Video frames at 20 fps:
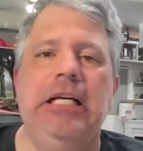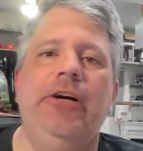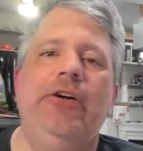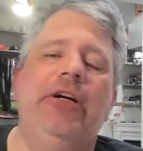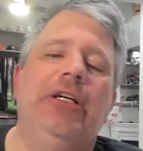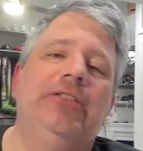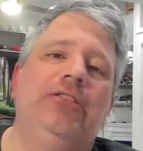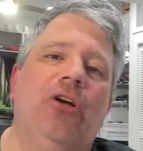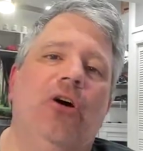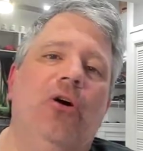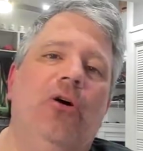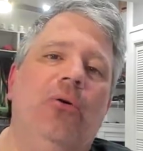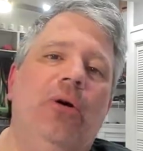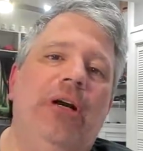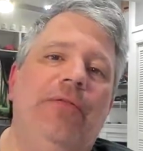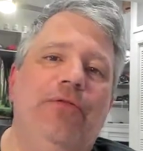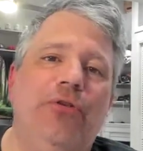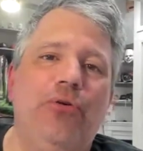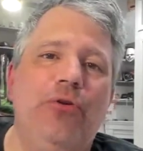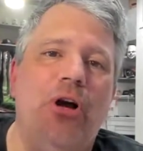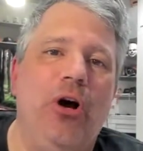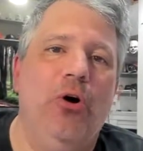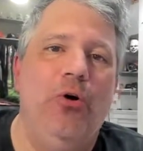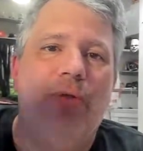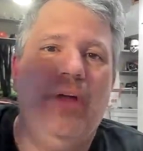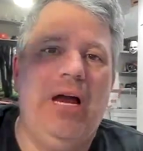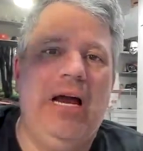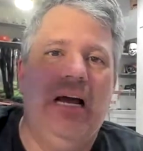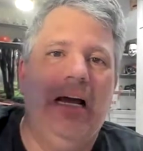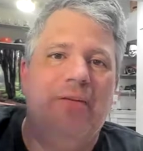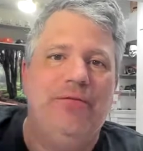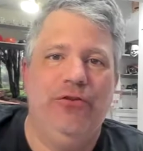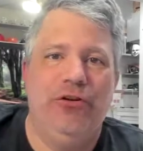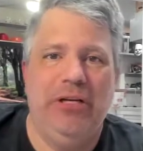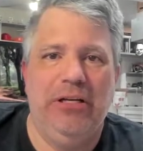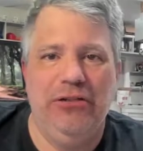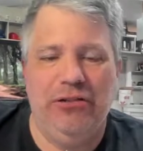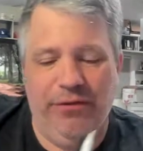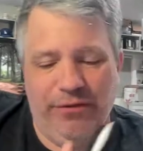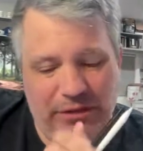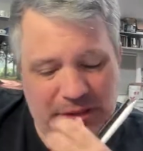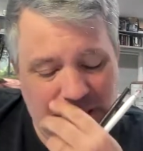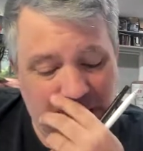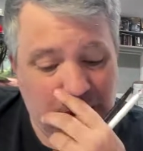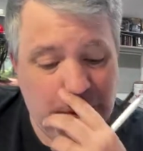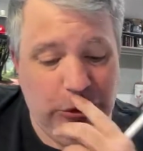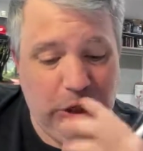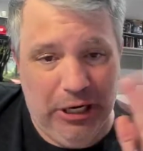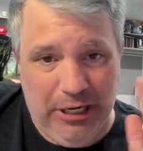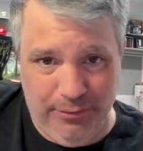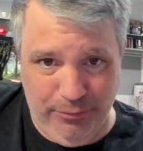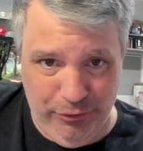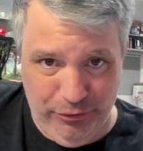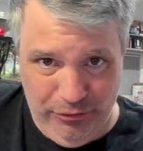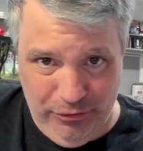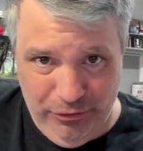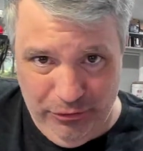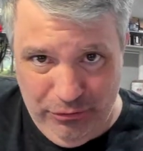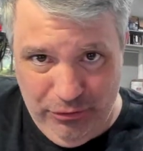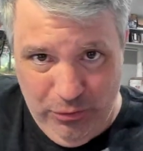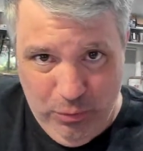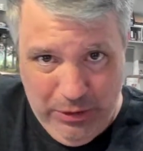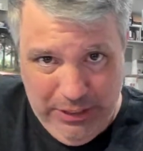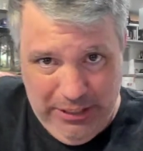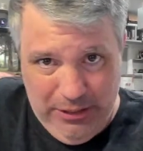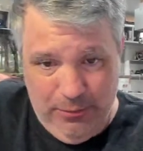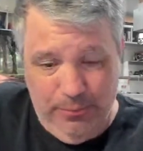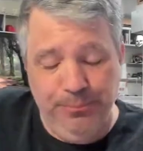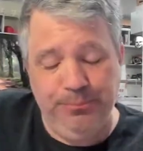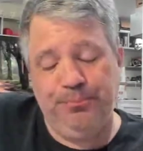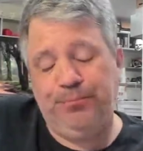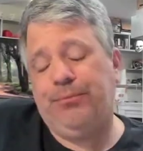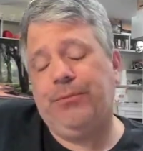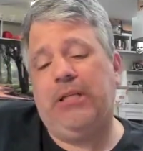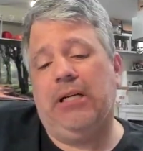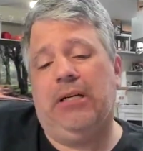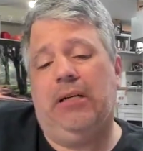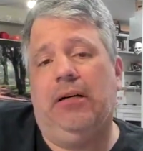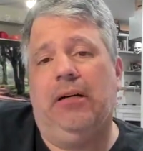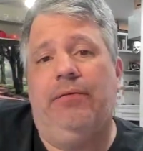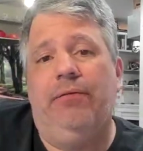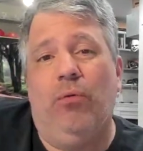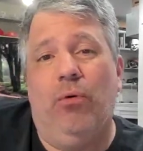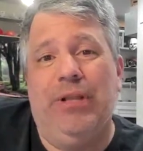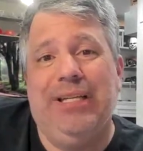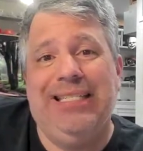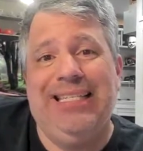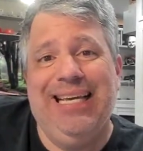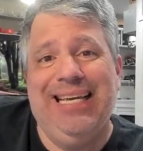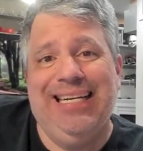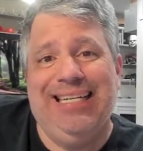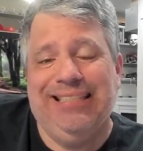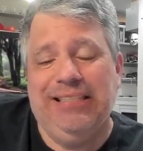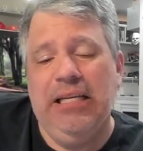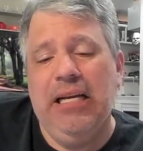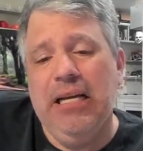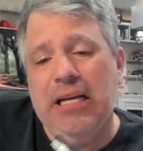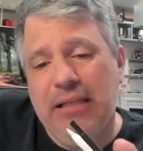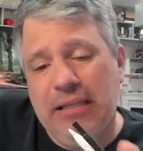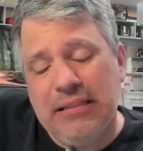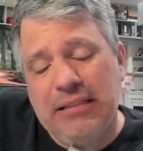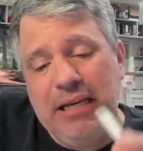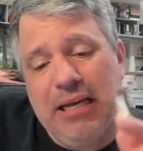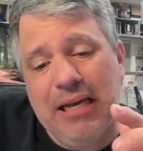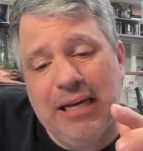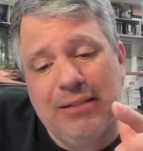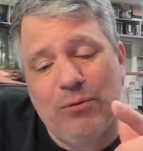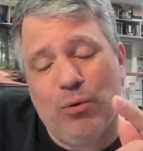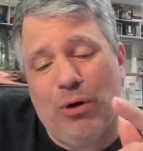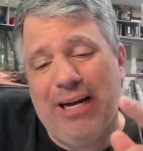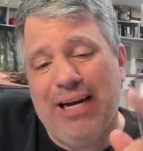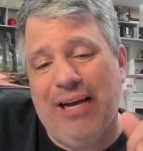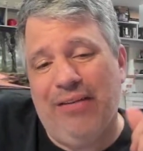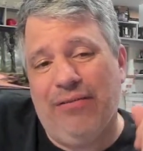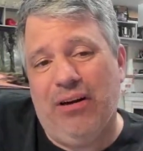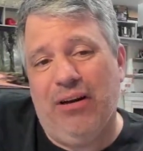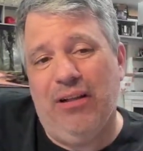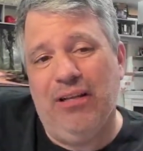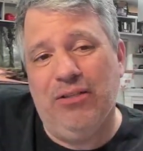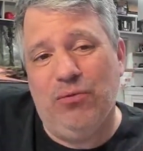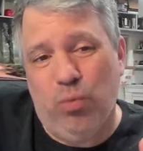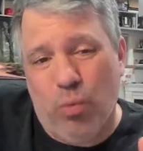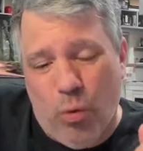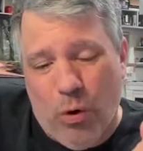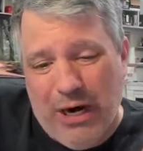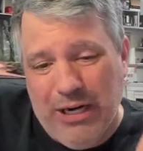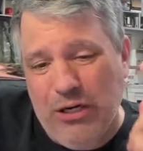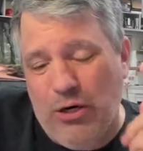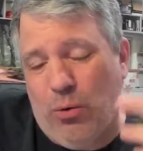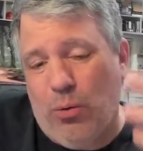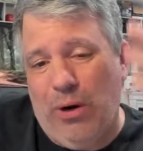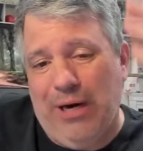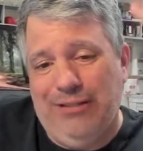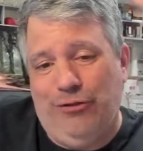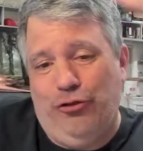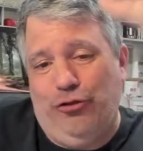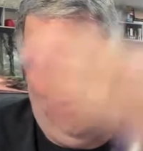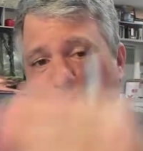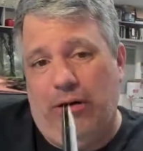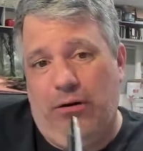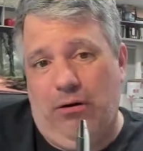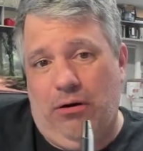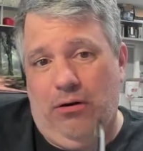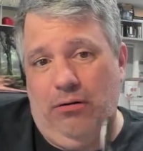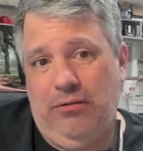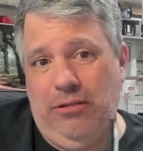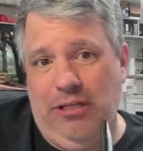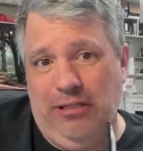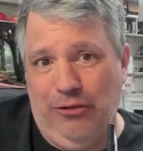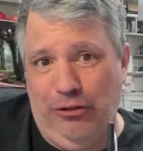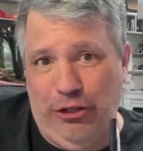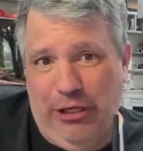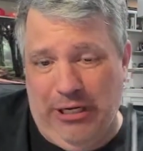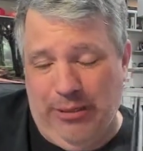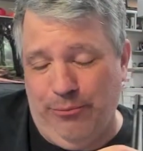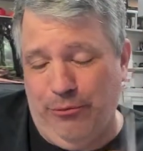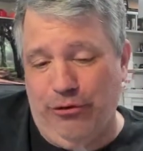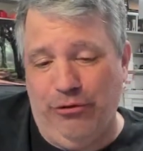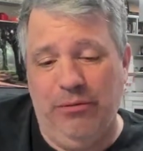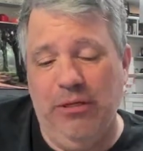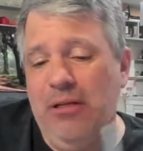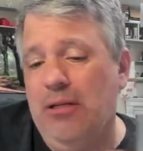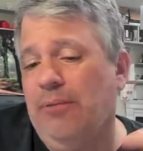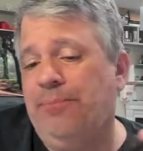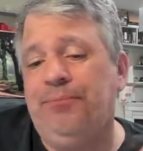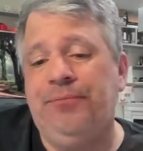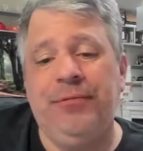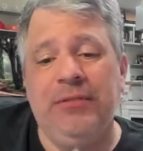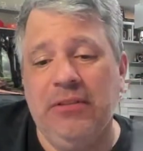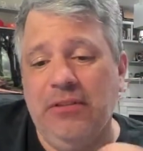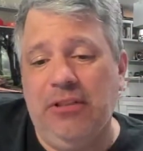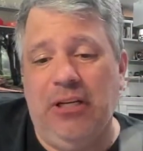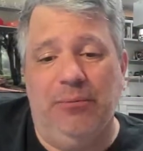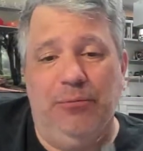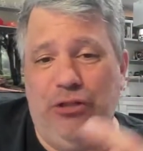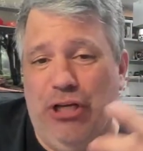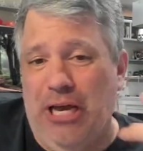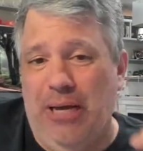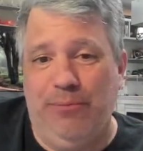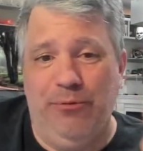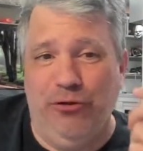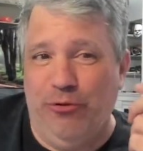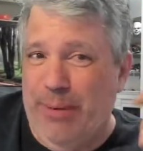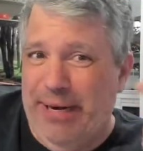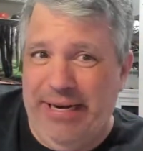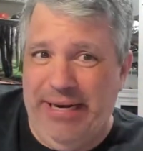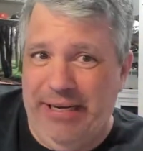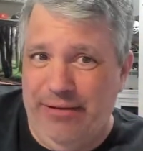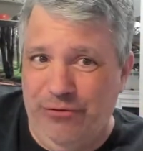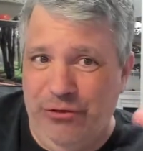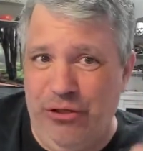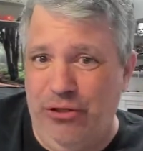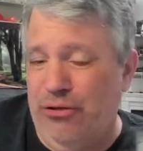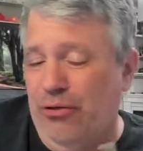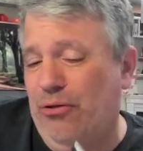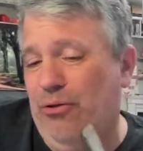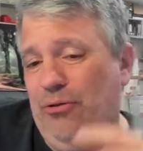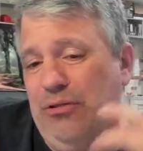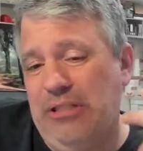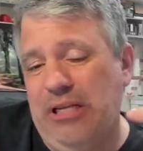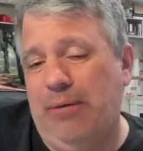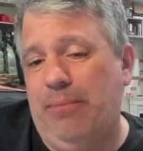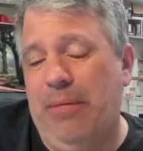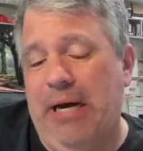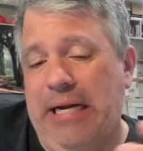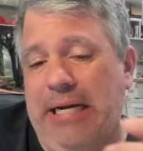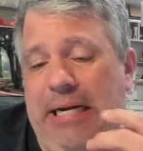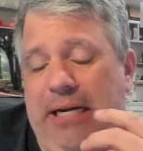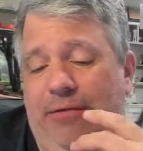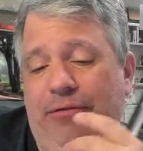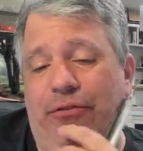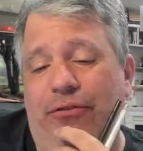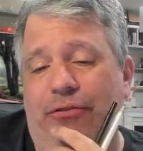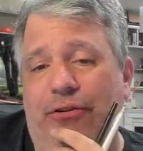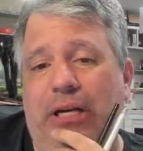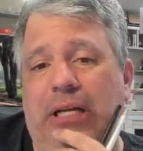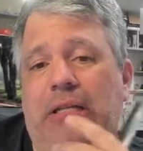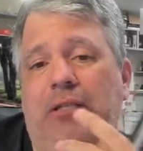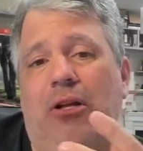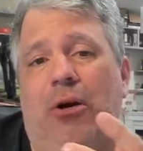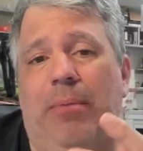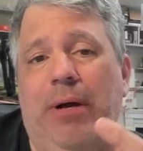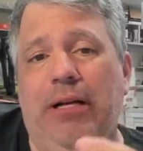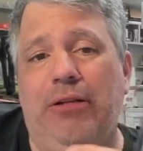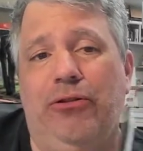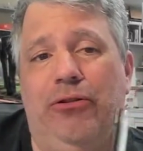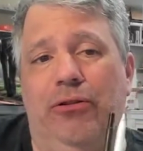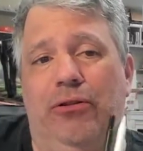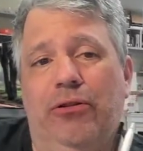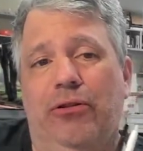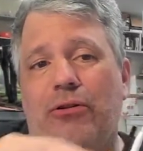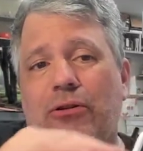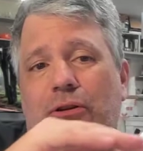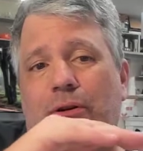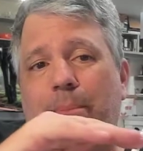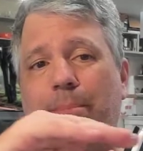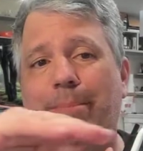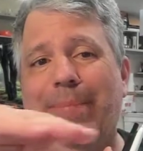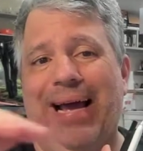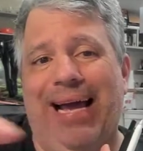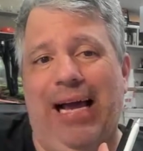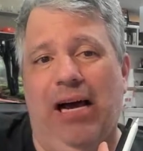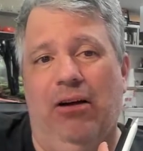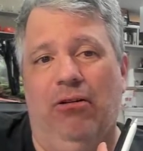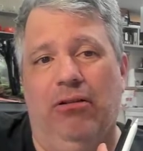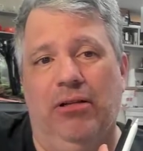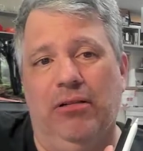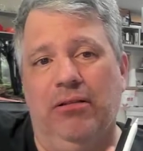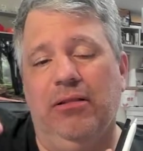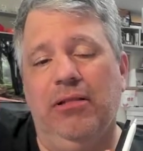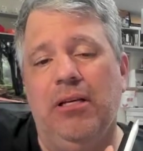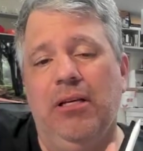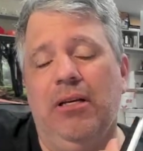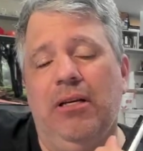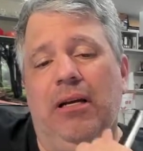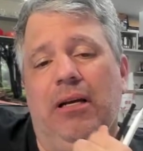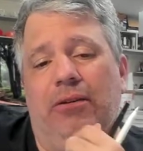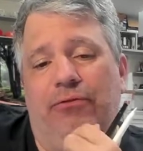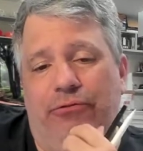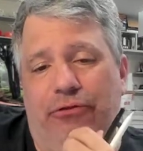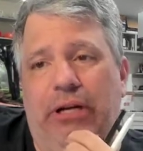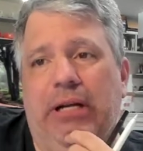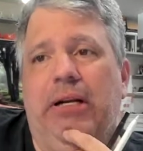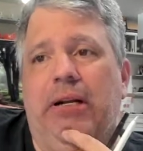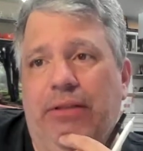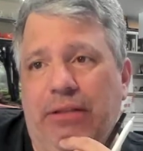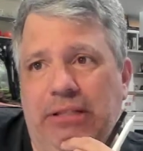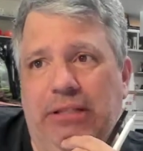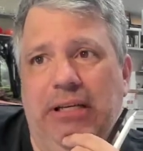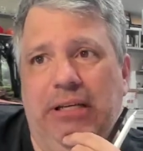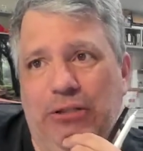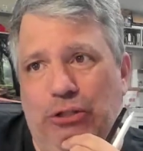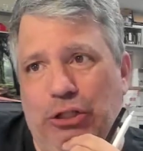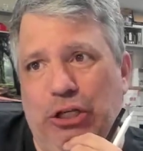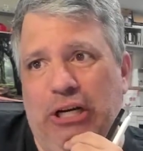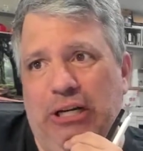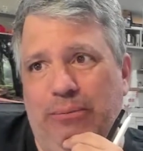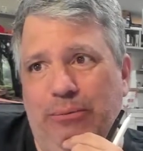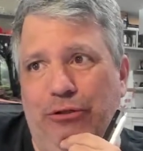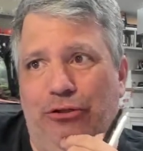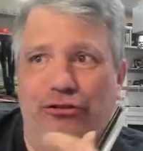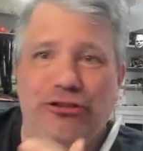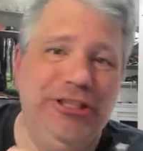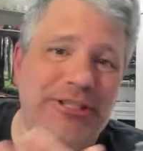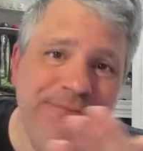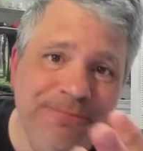And so if you know that for each of the 10 chapters, you'll do well for the test. The test will have at least one question in all 10 chapters. Some chapters might have 2, some might have 3. So make sure you're balanced in reading the 10 chapters.